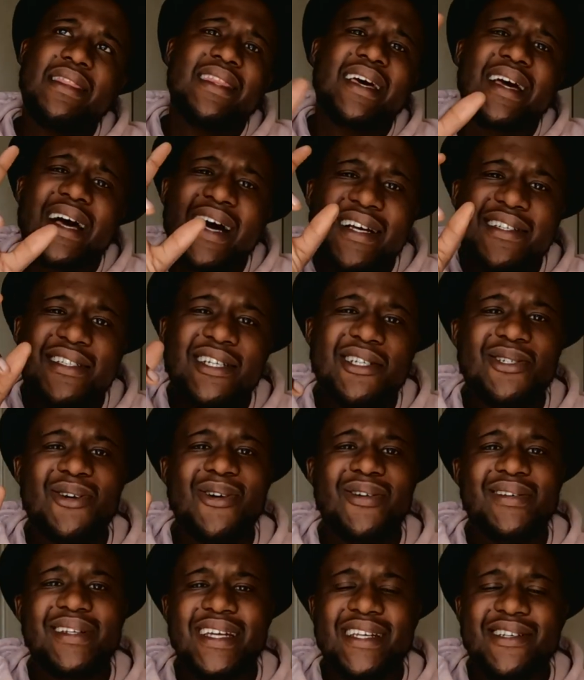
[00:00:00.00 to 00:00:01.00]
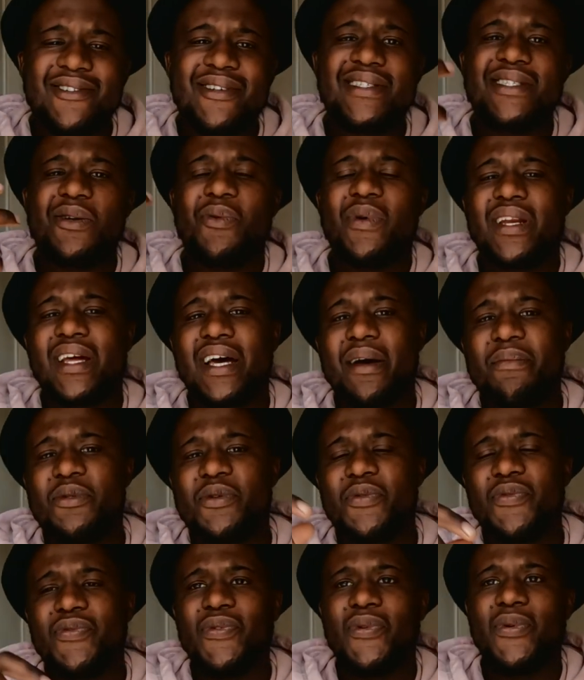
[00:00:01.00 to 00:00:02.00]
the culture shock, the interesting when it comes
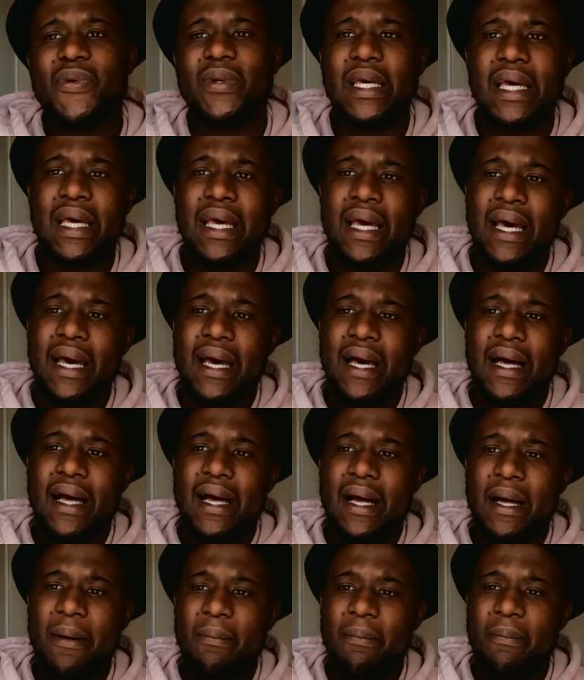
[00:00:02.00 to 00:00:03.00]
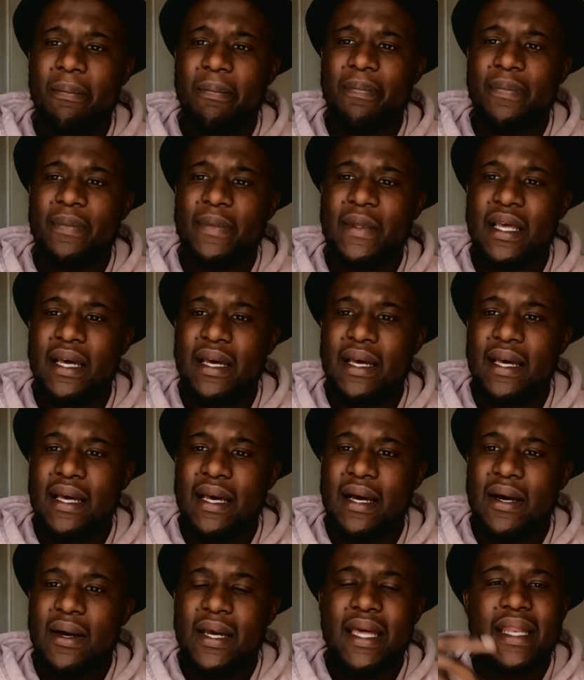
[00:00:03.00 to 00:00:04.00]
to food.
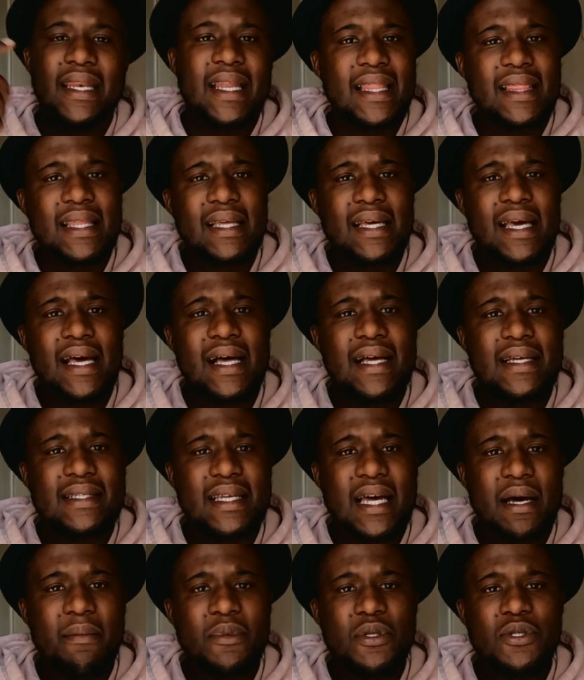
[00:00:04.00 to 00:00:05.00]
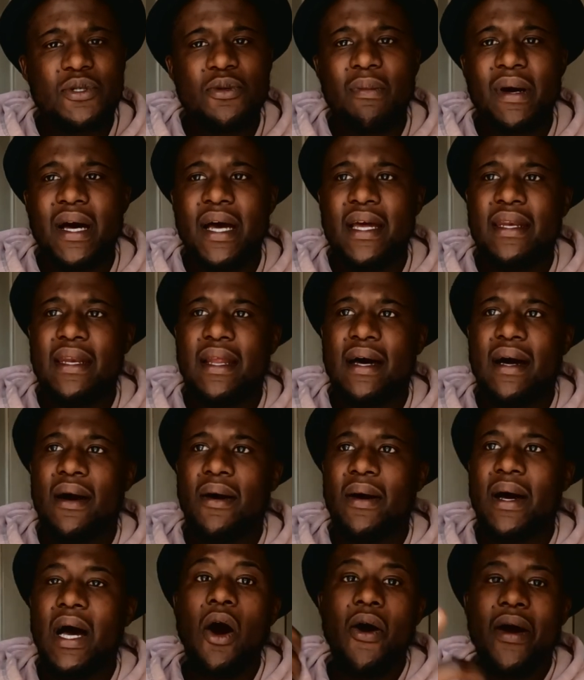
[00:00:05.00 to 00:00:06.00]
Okay, nothing else comes to mind
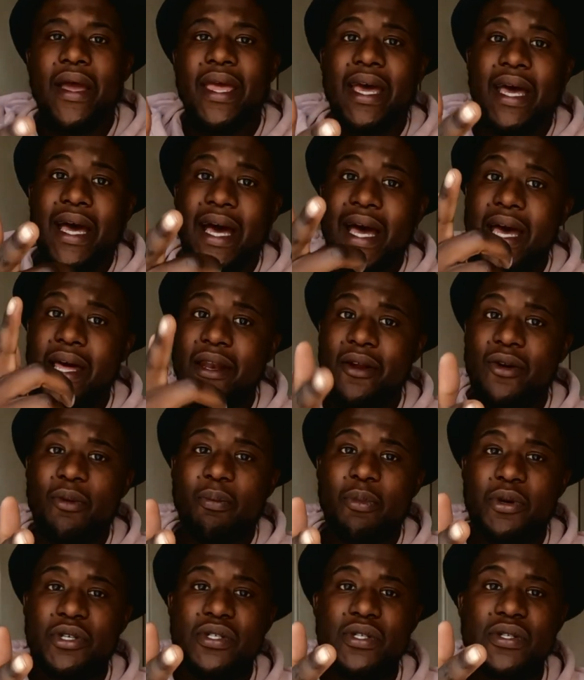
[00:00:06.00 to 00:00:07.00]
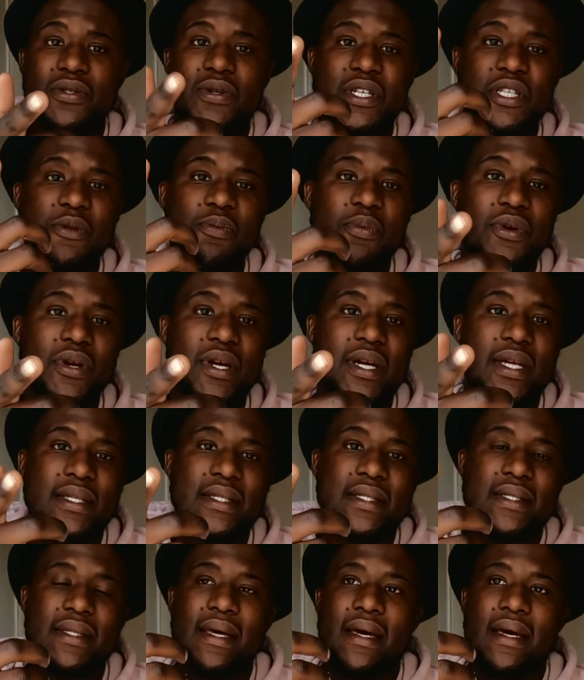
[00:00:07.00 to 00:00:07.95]
now. Oh yeah, I had an opportunity to experience